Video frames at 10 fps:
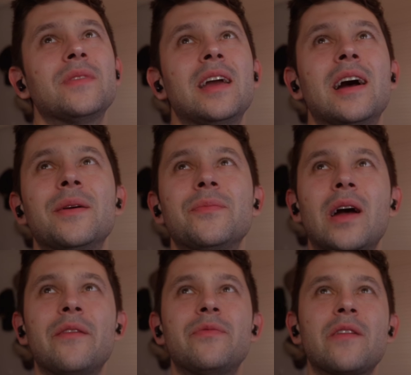Yeah.
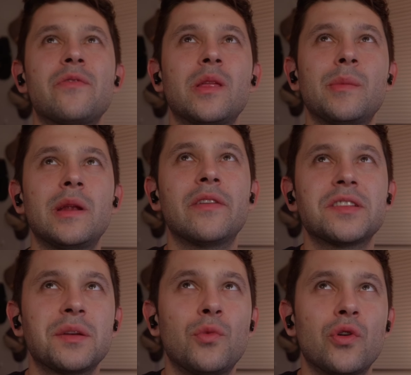I've definitely been
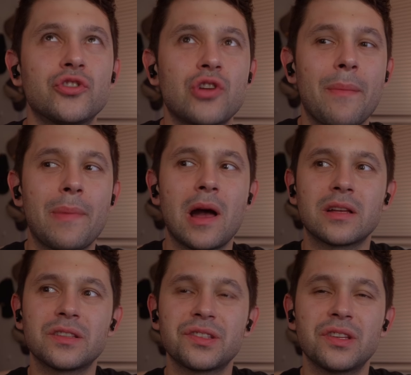investing more in
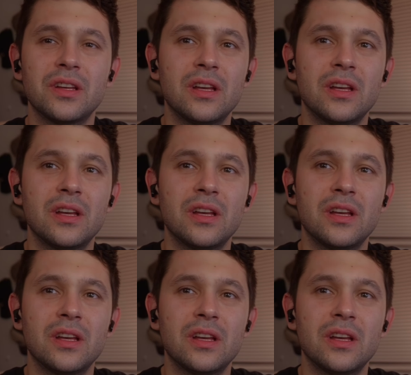Dropbox,